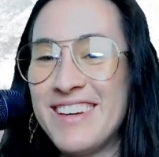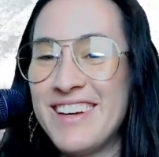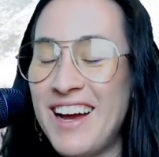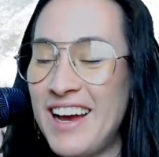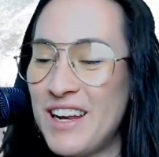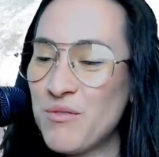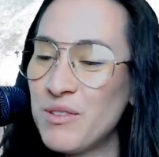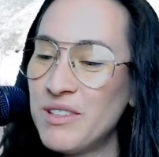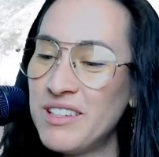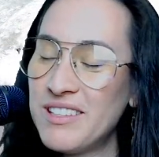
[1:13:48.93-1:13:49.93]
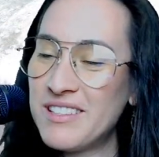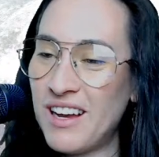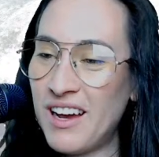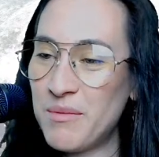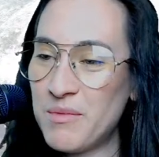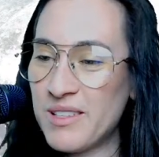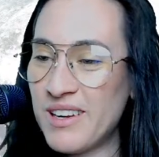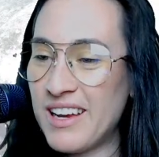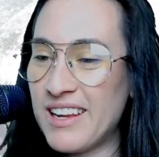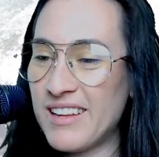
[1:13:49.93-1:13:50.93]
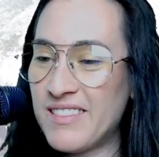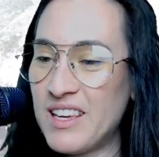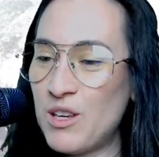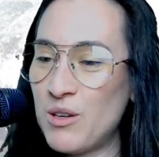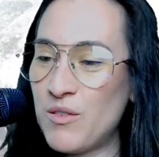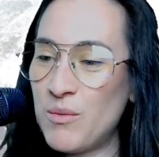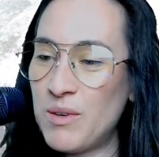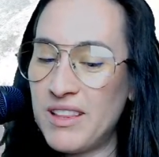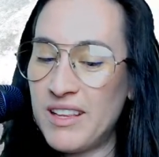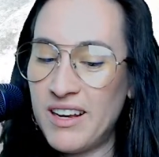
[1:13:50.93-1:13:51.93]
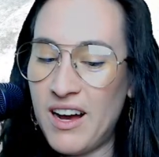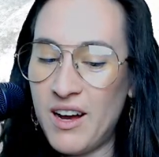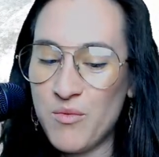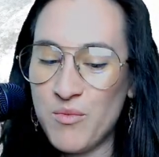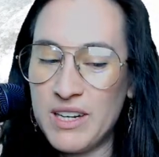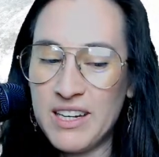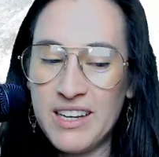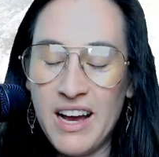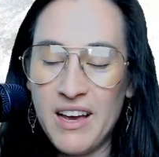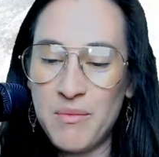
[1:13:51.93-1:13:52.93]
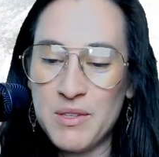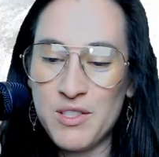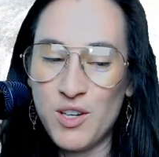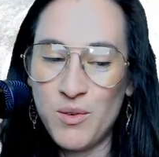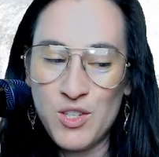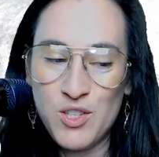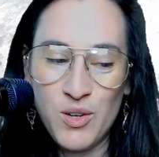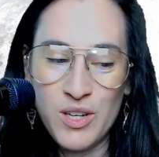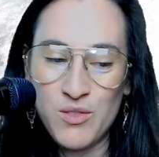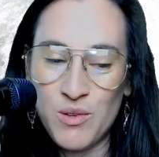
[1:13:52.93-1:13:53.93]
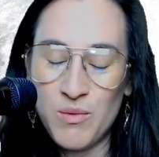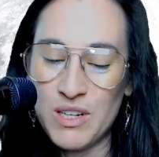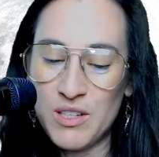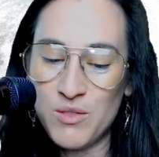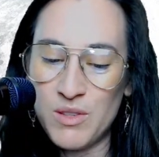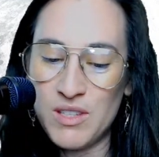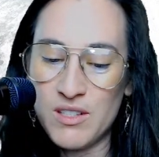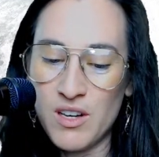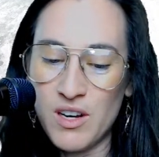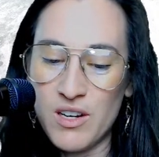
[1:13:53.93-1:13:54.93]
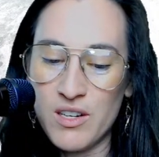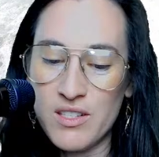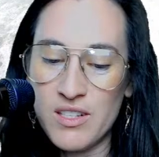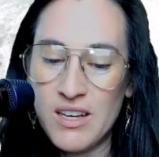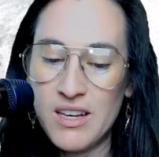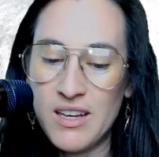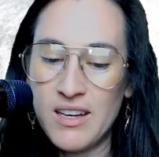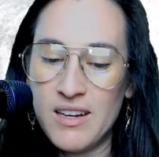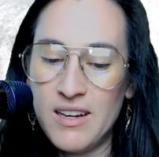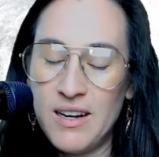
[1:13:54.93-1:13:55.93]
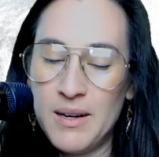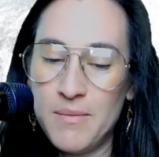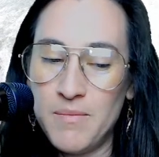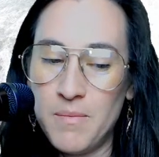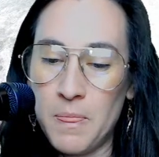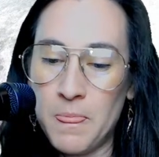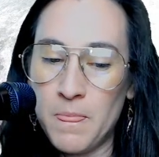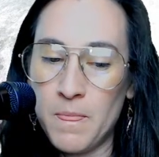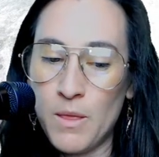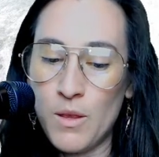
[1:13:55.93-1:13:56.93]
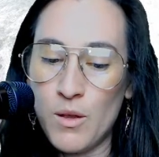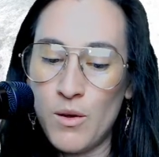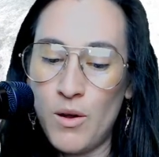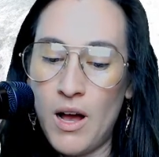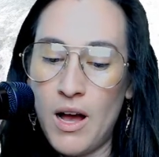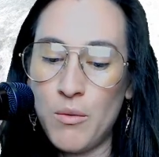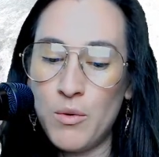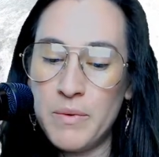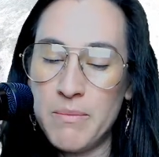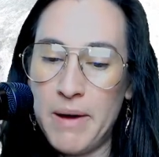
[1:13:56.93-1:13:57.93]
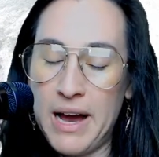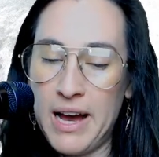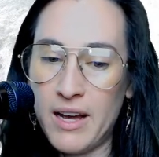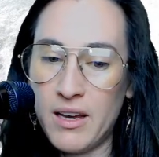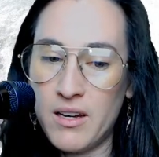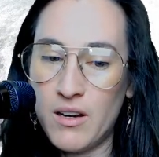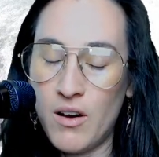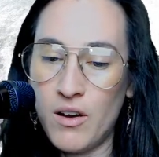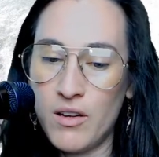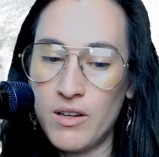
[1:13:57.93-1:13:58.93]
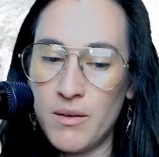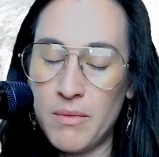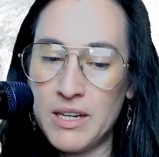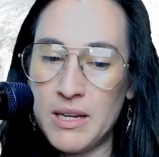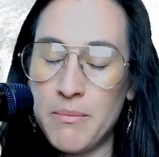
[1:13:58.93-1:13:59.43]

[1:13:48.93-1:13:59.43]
I had a really good time tonight. Thank you, everybody that got a reading. I've been so enjoying doing readings with these cards. I will be back on Monday.